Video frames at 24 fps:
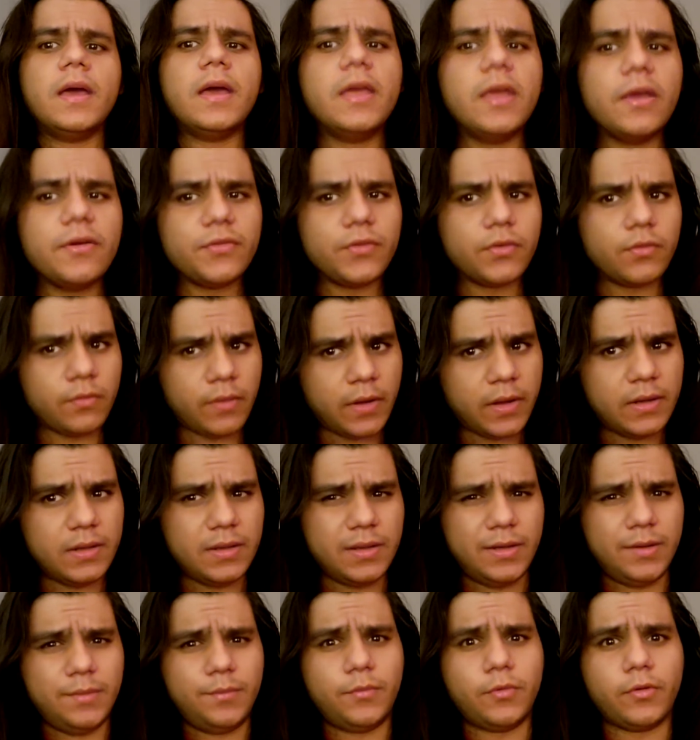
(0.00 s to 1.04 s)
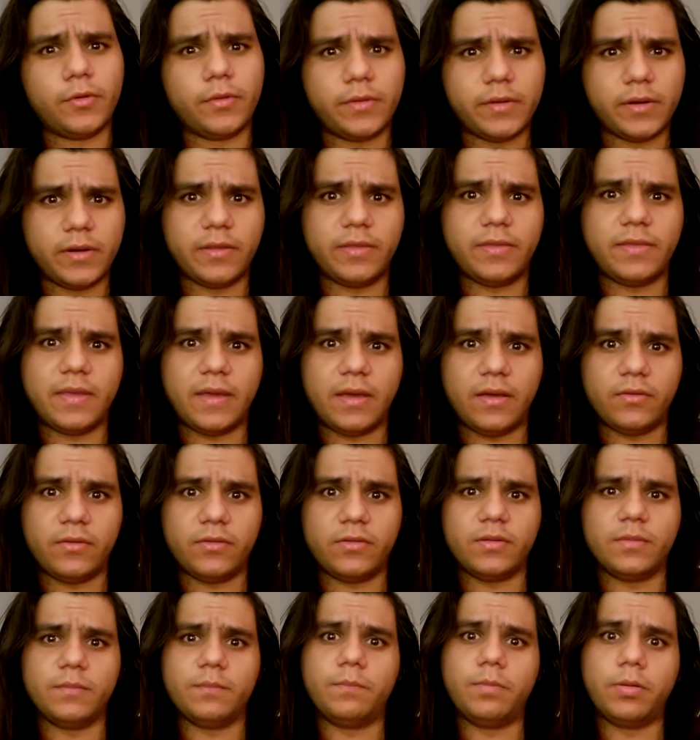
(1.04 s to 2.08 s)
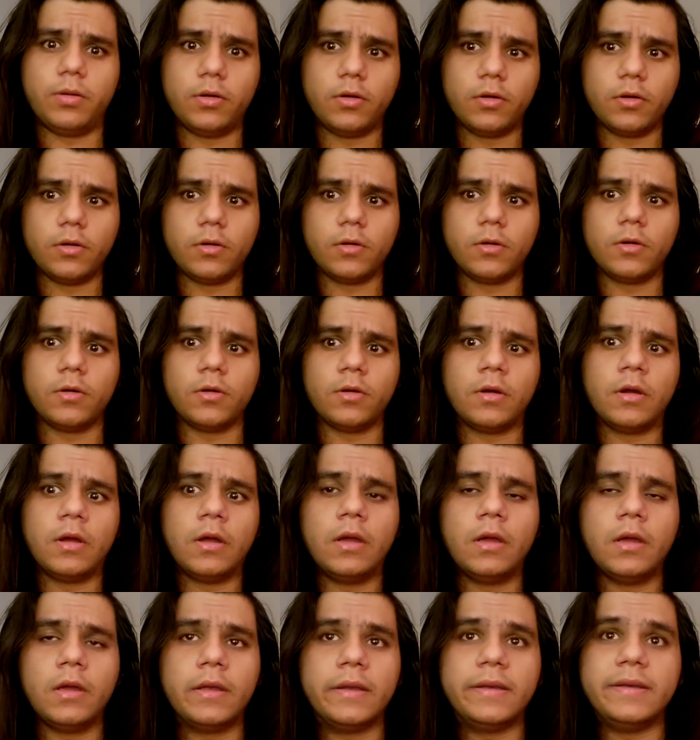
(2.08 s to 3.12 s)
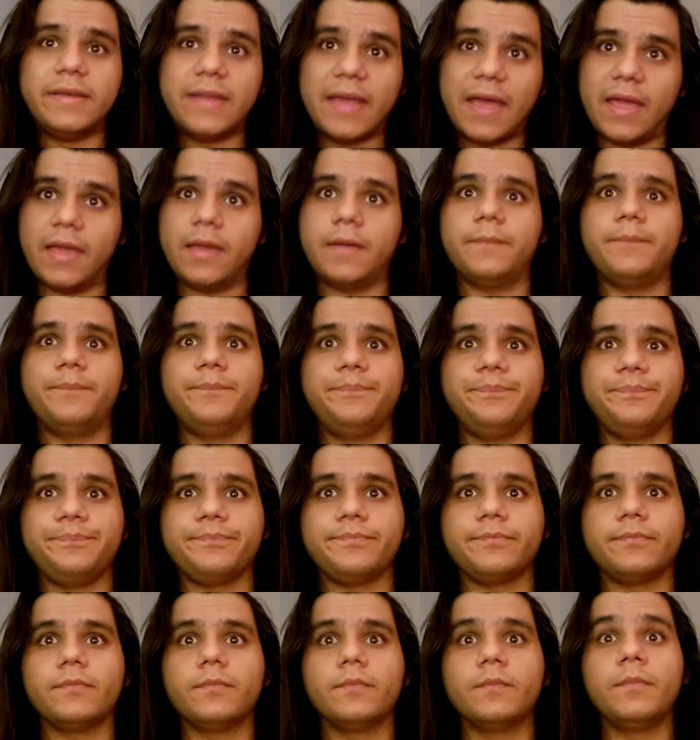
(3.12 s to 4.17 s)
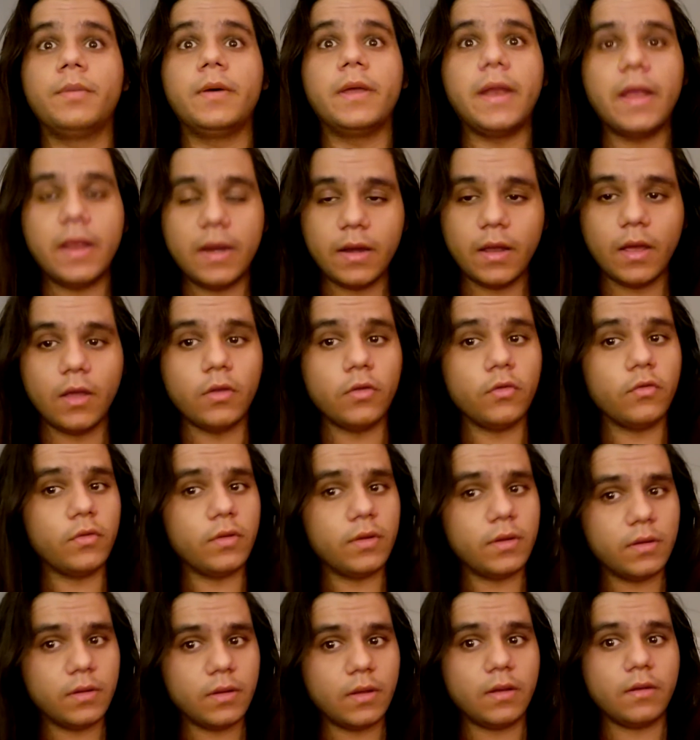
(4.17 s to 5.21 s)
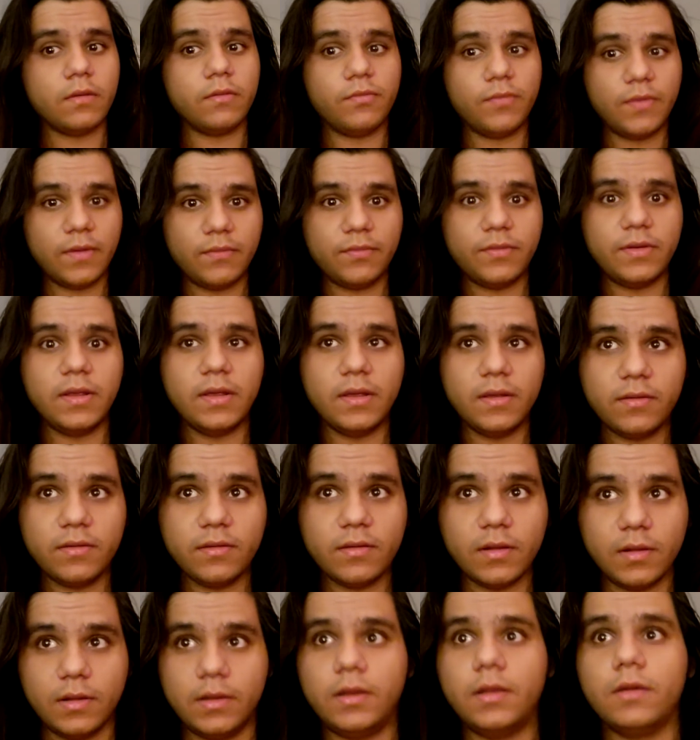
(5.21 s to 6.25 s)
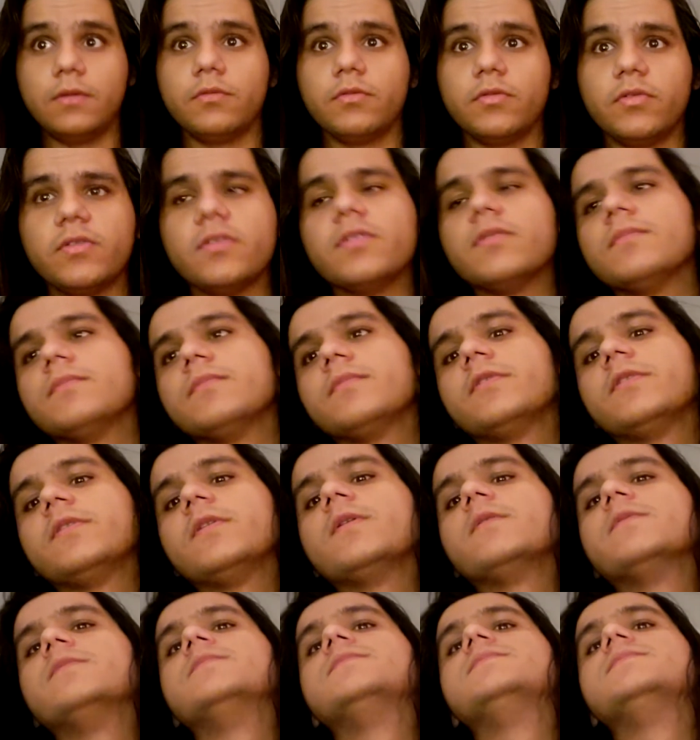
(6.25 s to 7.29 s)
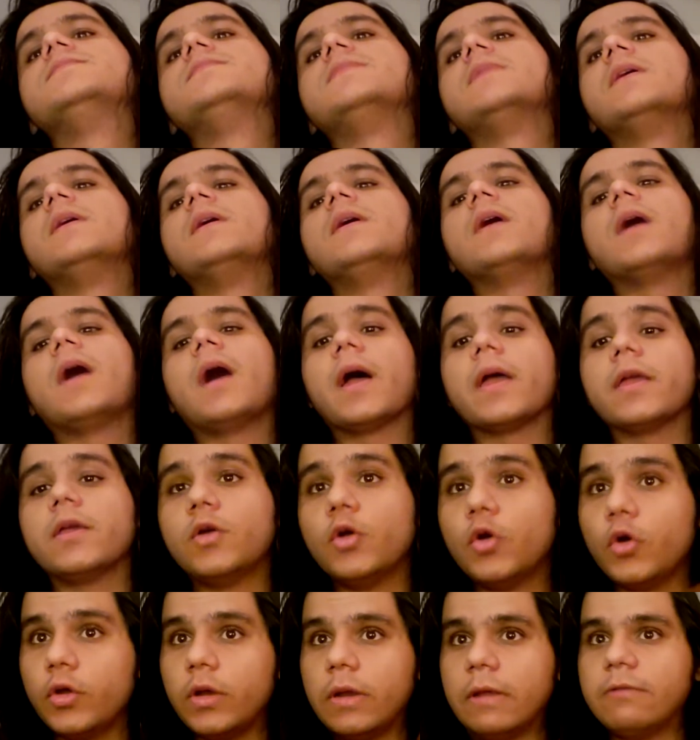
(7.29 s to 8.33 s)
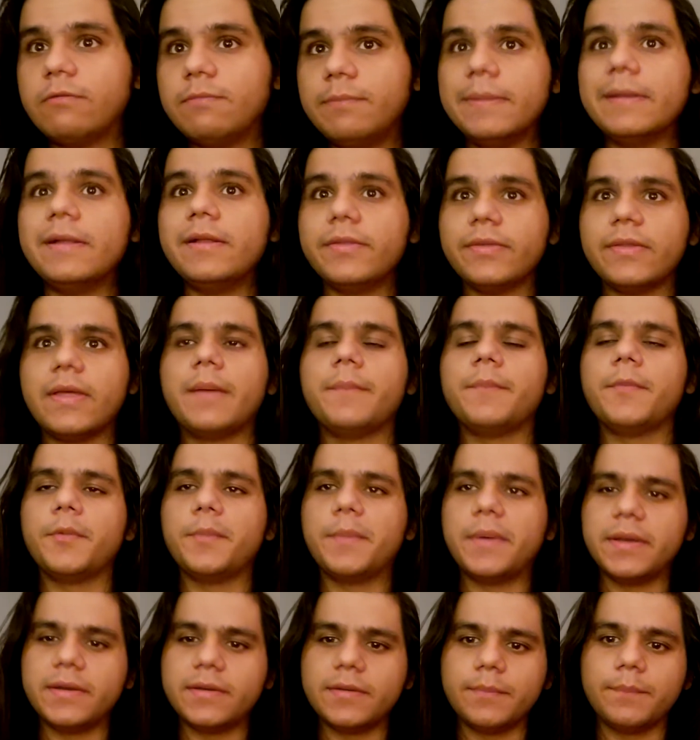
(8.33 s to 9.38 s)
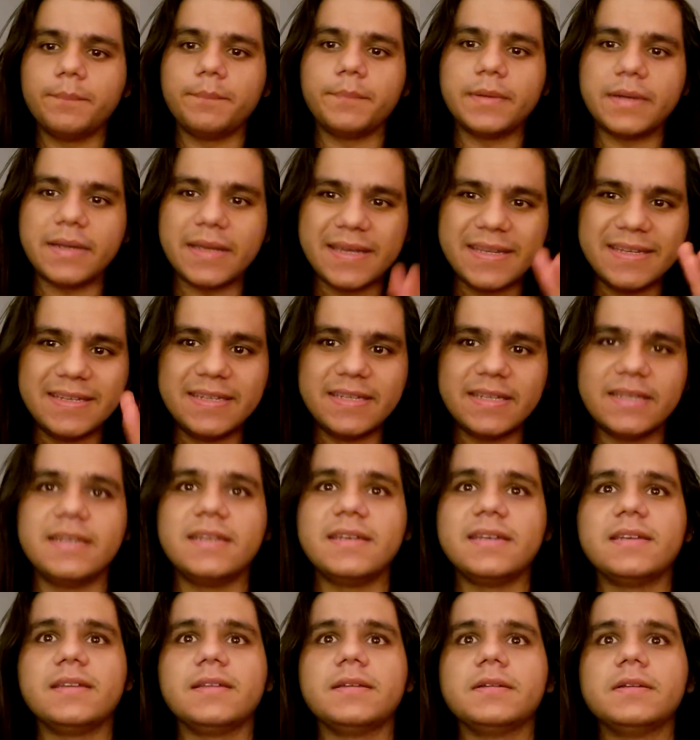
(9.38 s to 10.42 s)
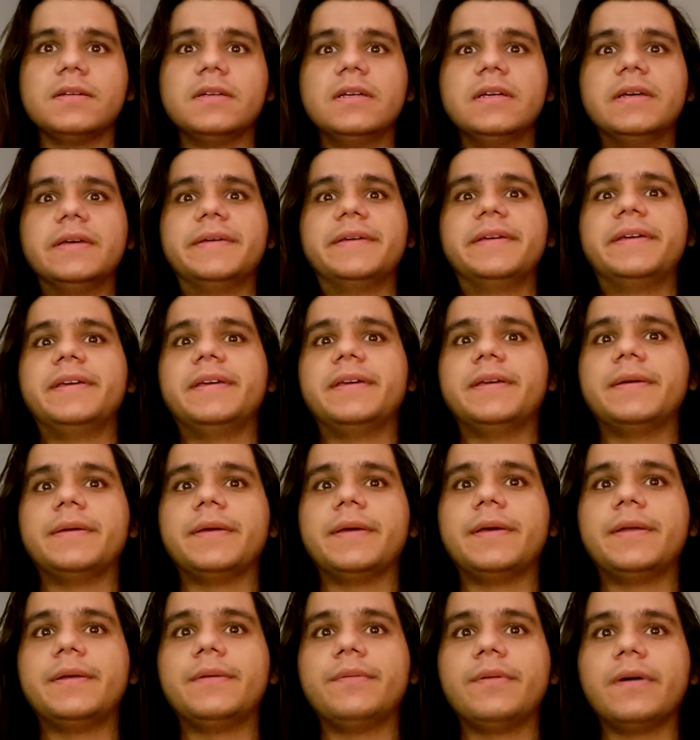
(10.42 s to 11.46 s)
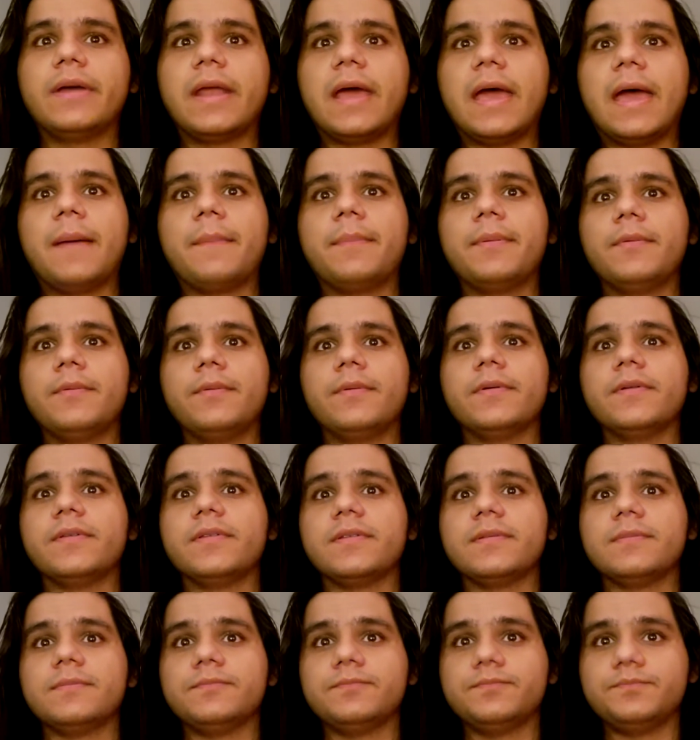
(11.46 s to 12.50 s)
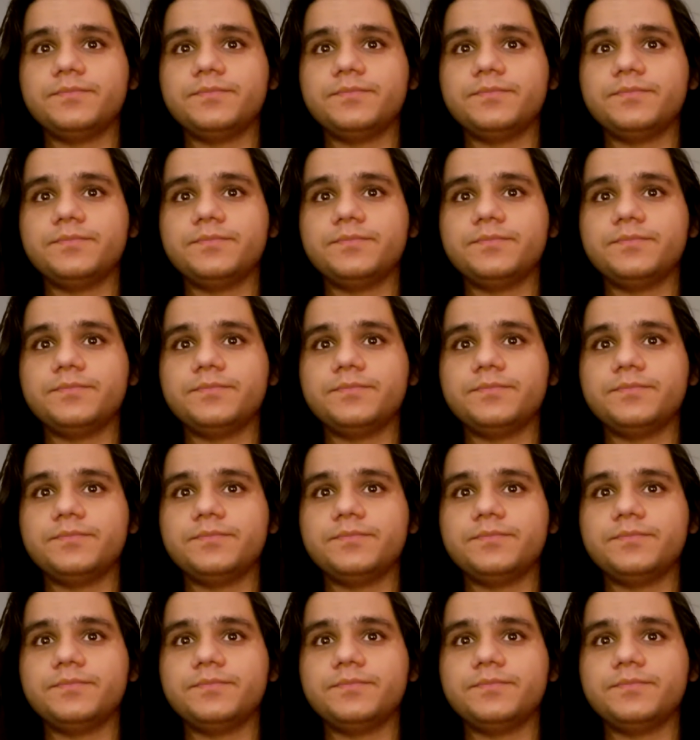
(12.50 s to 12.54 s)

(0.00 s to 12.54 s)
You have to write a little more than a thousand per day, but 850 is close. So I could have built that moment, but I didn't. And what happened was